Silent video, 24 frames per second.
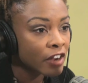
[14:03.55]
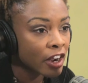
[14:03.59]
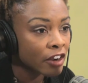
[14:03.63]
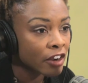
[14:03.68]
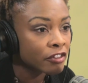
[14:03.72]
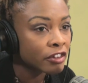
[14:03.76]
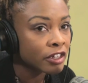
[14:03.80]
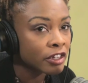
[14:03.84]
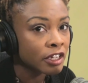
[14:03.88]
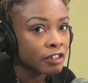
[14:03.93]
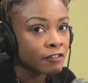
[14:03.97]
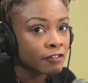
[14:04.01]

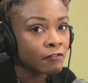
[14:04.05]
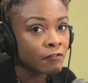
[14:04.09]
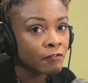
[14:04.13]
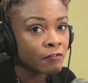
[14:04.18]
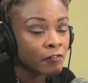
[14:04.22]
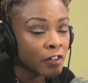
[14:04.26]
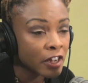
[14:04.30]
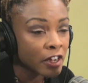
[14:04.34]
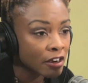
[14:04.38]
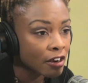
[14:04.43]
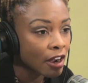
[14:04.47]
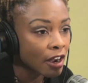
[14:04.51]
very
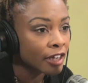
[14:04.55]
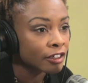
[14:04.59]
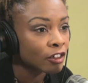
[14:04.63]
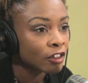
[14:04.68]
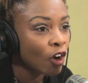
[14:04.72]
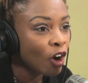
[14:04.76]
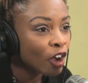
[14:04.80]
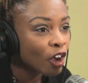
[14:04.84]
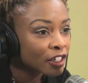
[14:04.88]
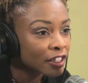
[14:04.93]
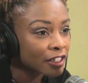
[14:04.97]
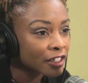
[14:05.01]
fair
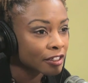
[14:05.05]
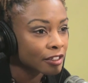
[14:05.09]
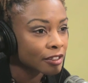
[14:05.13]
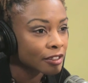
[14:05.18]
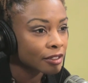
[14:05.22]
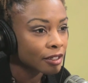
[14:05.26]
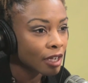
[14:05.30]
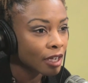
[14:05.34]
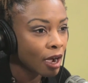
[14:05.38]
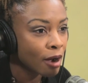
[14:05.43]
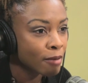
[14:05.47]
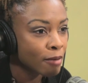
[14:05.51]
and
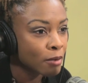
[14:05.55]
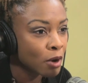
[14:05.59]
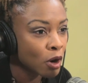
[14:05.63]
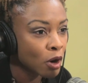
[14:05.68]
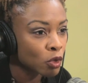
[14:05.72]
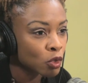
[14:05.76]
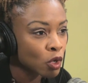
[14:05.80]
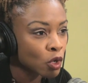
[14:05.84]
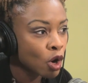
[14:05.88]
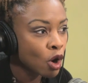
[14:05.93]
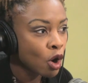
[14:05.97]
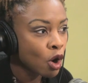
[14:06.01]
honest
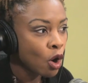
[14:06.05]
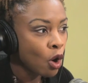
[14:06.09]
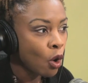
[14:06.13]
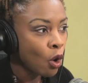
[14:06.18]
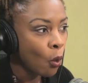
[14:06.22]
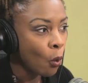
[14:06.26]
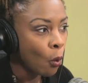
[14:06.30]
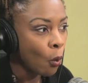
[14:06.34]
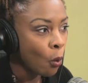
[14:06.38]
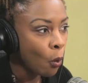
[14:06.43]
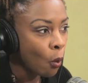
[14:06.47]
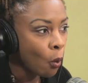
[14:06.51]
about
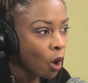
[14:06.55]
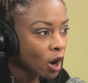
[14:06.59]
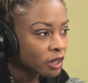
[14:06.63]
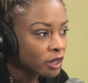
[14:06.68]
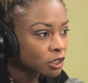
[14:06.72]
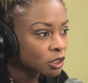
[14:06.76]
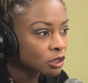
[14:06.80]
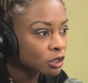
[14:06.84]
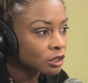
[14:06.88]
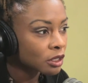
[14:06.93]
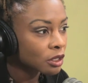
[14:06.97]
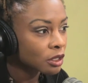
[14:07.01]

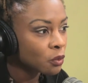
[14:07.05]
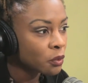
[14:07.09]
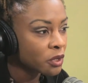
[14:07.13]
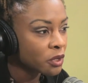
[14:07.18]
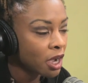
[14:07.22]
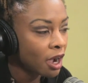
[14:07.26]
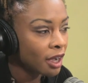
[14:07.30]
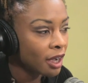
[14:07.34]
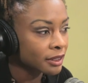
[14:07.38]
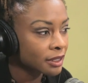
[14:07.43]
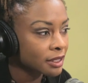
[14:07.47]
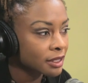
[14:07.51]
what
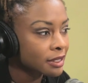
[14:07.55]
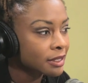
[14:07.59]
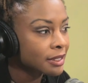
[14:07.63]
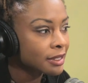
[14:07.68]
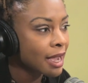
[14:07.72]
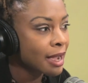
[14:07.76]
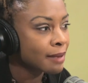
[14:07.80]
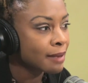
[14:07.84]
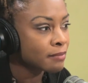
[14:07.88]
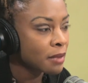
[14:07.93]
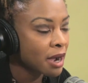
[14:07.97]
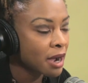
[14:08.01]
we
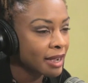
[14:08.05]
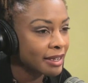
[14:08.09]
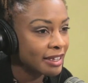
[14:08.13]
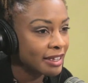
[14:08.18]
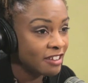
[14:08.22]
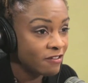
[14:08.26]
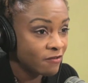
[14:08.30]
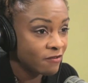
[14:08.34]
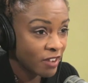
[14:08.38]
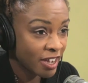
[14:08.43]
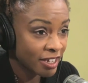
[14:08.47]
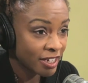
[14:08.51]
understand by
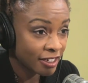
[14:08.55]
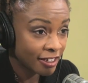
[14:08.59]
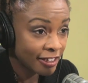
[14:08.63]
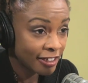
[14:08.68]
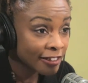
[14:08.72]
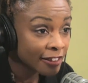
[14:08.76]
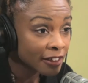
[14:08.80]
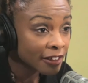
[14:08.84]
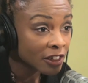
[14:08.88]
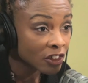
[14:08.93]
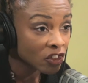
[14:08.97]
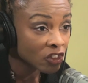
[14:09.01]
event
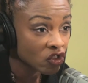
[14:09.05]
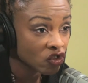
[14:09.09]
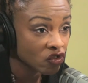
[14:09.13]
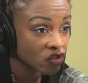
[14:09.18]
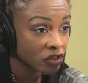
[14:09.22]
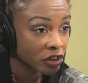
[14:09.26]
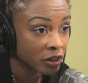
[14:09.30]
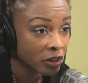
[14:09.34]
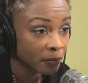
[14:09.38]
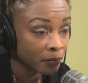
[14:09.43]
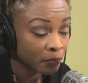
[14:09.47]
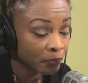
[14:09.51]

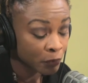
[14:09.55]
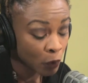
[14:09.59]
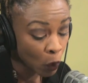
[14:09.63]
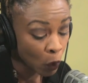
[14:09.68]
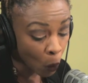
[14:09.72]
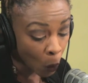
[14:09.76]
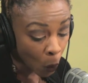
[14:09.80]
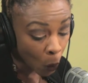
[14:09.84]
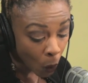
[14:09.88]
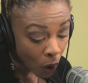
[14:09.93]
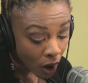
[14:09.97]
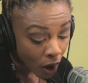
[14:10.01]
industry,
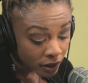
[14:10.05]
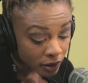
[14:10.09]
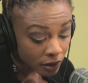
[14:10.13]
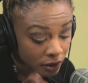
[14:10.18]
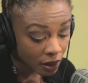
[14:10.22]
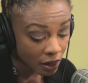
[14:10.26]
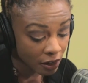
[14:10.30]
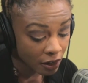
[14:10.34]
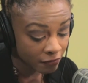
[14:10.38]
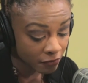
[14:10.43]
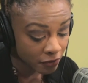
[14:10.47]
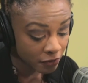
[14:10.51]

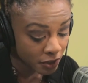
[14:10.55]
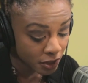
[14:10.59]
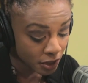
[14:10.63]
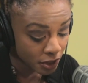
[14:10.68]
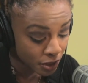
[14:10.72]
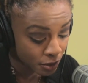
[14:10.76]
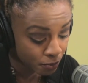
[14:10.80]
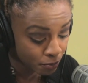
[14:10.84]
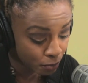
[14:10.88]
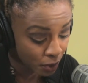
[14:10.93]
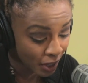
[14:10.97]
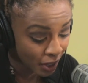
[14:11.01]
one of
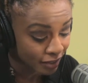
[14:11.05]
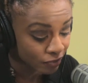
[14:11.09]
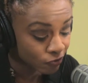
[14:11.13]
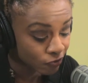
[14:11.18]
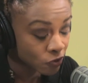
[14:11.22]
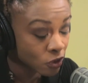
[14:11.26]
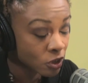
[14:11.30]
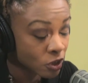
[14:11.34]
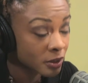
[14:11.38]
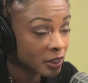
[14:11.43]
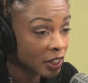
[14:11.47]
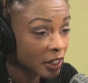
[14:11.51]
the
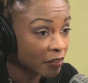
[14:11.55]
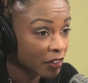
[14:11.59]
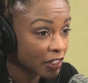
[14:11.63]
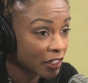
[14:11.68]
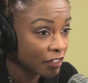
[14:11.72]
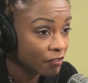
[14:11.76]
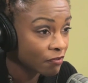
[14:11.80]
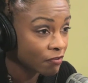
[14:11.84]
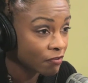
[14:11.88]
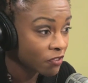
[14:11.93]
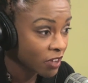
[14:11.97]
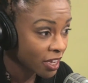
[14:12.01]
platforms of
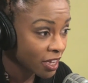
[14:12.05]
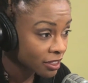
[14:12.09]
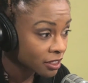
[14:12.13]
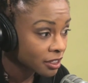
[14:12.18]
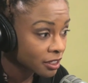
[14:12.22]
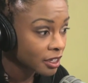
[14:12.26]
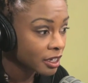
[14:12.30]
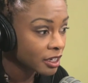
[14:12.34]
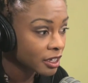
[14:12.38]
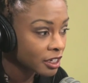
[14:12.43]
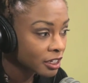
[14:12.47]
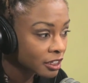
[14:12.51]
an
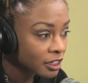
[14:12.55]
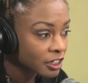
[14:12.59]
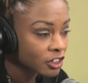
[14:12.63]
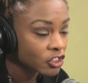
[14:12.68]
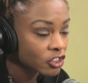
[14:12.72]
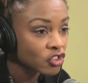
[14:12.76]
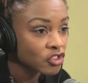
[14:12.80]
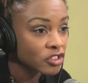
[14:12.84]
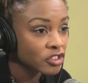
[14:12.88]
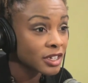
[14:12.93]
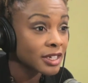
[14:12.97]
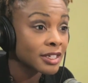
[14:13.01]
event
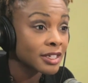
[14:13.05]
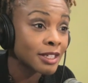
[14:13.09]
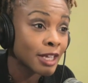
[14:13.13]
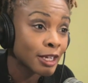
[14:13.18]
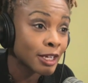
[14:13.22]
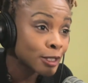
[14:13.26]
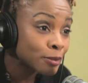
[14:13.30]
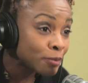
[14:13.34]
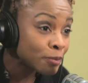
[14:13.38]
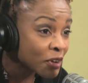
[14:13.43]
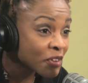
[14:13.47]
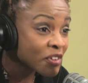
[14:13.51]
industry is
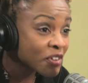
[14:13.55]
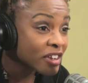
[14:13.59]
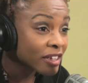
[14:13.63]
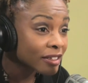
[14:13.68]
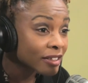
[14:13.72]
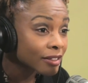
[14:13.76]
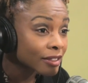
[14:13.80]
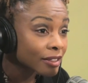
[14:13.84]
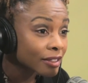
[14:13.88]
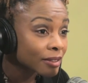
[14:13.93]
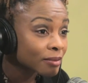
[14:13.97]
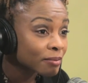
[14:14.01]

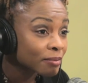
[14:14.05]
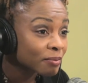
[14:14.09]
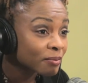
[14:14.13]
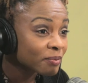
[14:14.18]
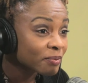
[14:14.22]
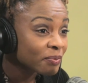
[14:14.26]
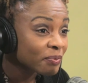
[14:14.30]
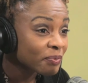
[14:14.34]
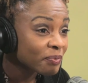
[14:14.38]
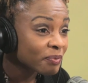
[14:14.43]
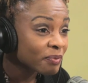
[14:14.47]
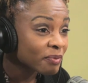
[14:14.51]
experience.
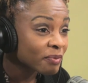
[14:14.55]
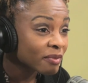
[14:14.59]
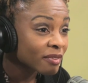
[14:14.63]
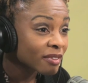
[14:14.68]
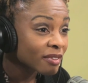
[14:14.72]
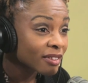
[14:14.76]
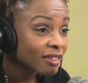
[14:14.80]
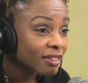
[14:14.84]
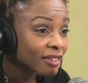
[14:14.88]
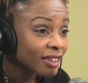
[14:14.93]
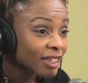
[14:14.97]
Mm.